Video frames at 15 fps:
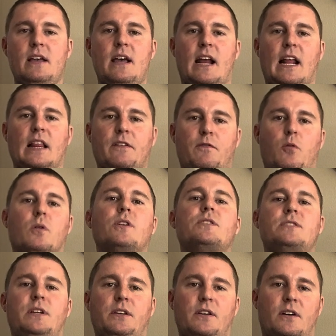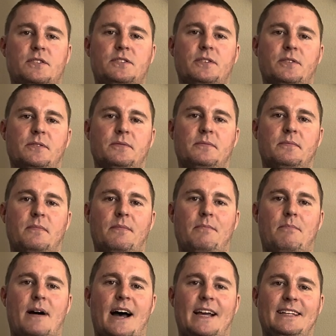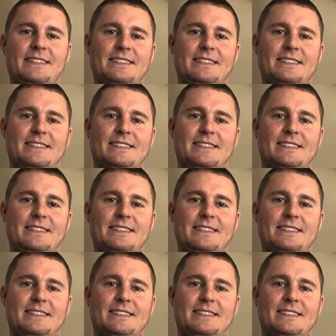and I look forward to seeing y'all soon. Bye.